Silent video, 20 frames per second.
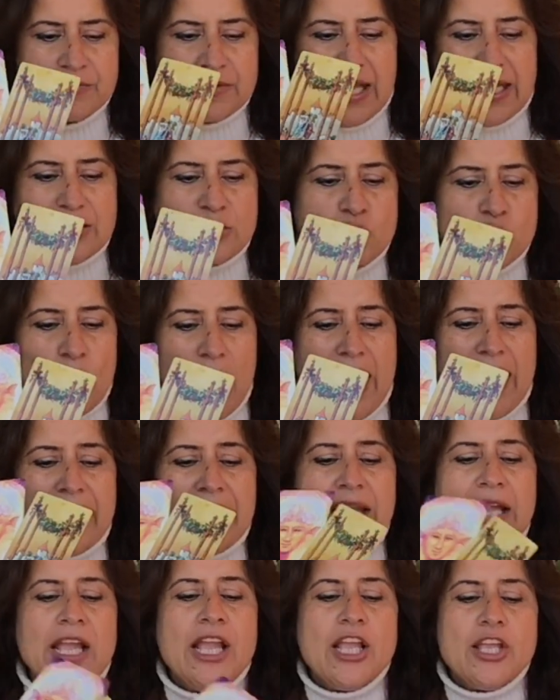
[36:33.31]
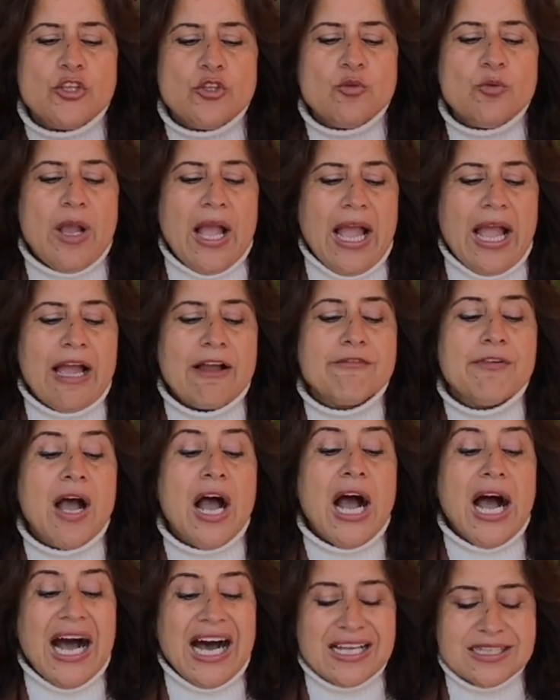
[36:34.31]
That's why you have
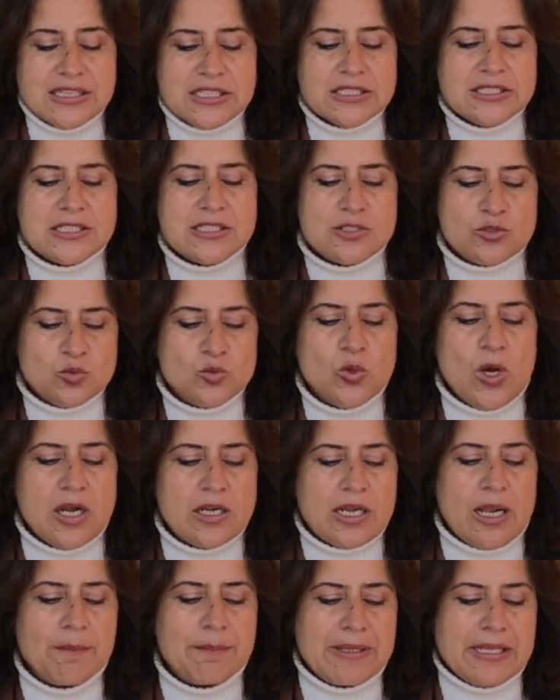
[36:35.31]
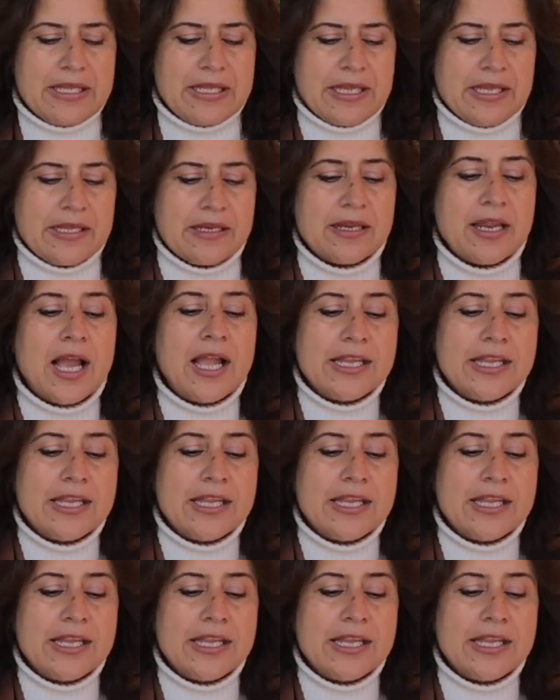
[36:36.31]
others who are coming in.